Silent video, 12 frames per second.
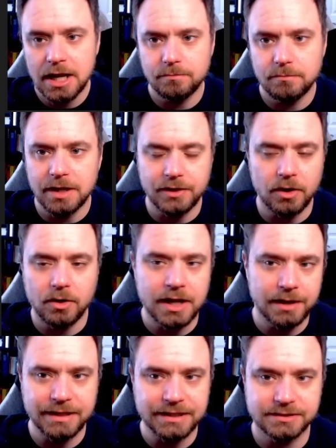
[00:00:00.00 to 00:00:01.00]
And they all kind
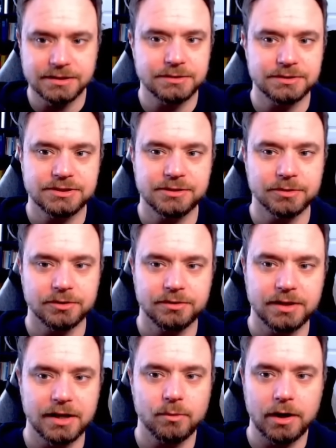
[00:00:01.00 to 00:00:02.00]
of basically do a similar
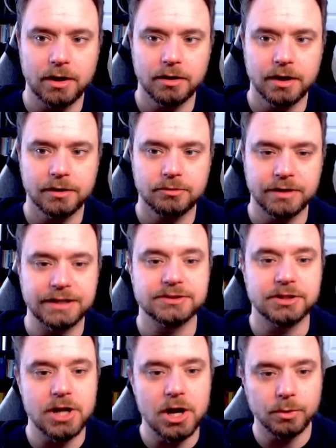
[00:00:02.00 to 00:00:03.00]
thing where it creates a
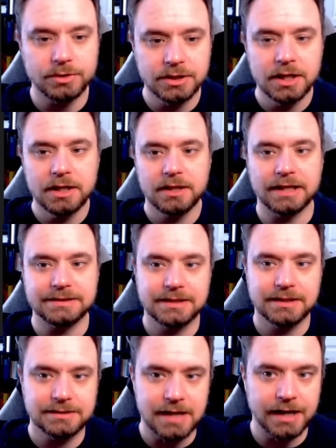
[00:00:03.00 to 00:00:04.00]
note that's
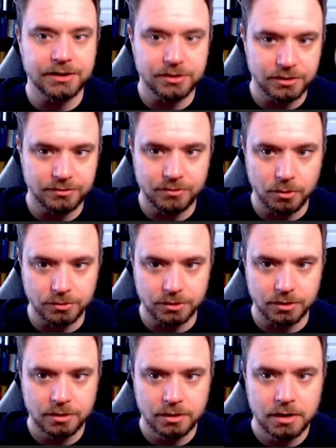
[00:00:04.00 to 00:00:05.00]
tied to the
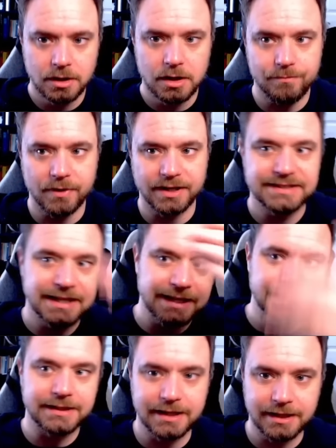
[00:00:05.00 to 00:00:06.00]
folder, but it's
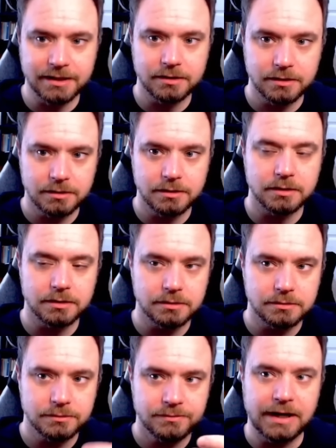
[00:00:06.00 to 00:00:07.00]
hidden in
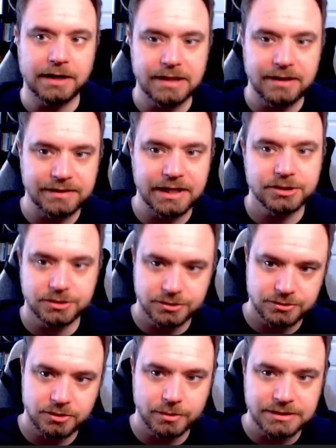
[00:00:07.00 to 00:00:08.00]
the file navigation.
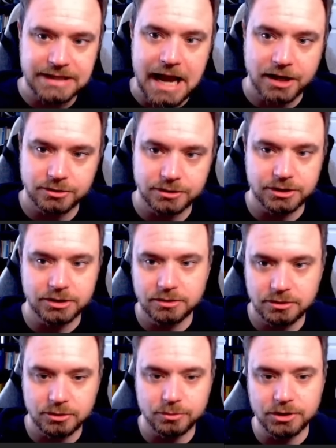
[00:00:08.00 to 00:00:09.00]
So it's actually,
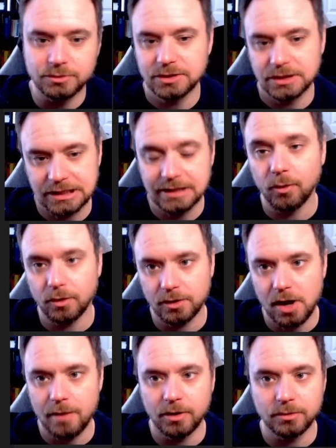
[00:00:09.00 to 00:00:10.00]
you would use a keyboard
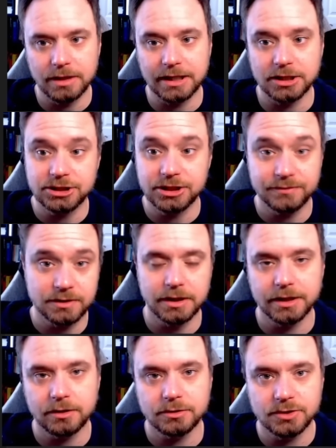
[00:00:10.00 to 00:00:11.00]
combo like a shift
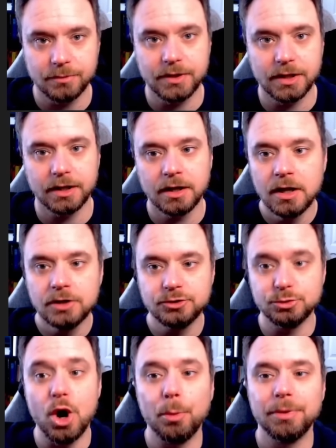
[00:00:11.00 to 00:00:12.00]
click or something
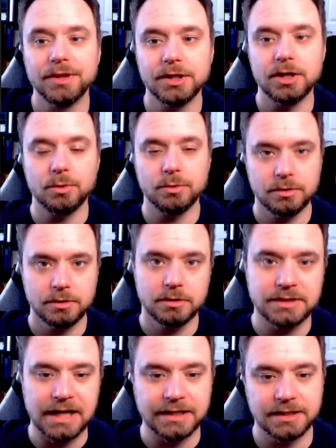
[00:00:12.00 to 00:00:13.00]
to open the note
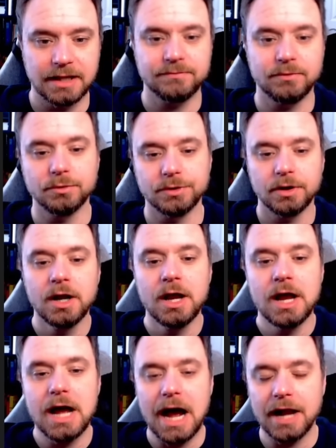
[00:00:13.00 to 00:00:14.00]
tied to that folder.
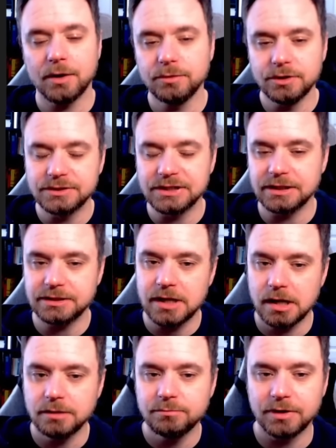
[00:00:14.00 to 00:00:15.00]
I don't use it a
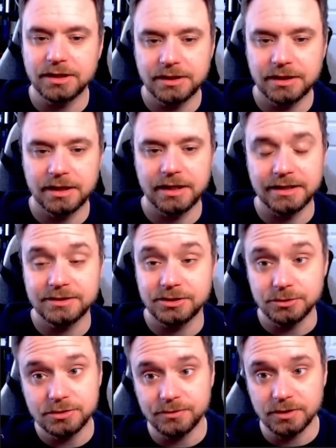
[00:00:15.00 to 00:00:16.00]
ton, but it is
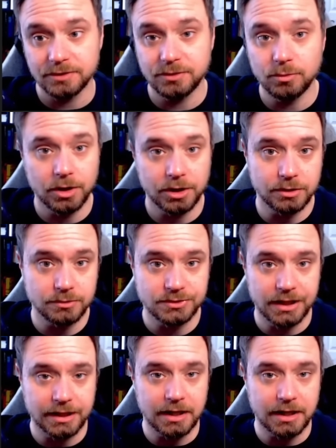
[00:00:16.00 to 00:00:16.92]
useful if you want to use like an